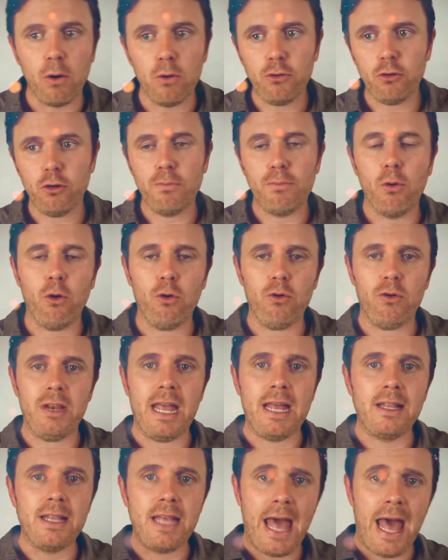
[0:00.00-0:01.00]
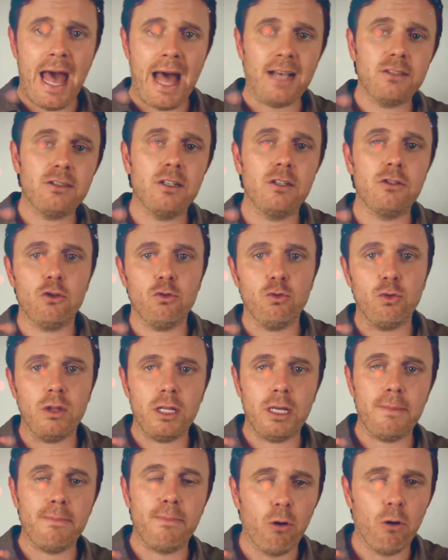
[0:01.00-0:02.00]
Both are important. And acids are
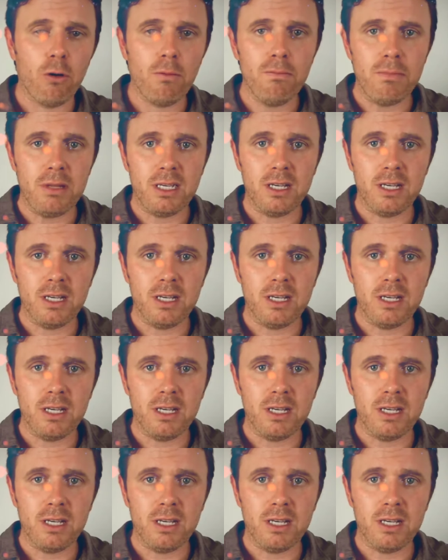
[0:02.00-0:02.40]
really important